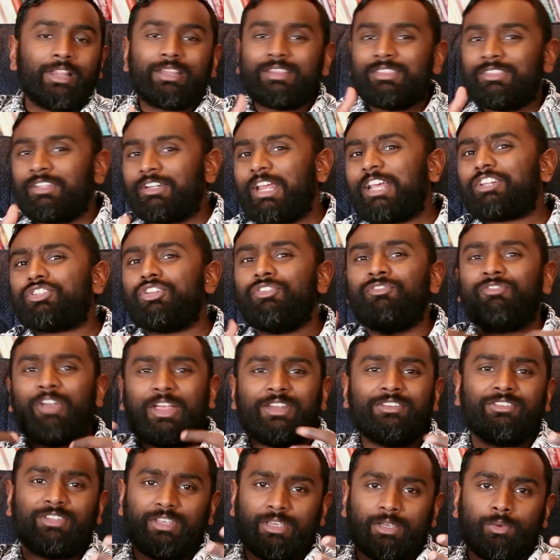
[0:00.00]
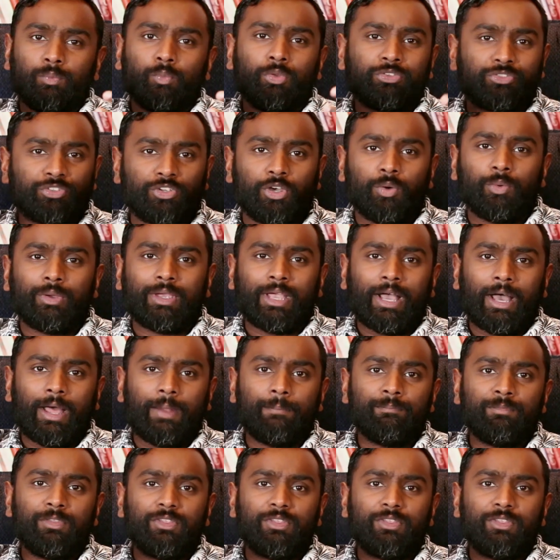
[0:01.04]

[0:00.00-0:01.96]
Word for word: they're actually venting what's going on.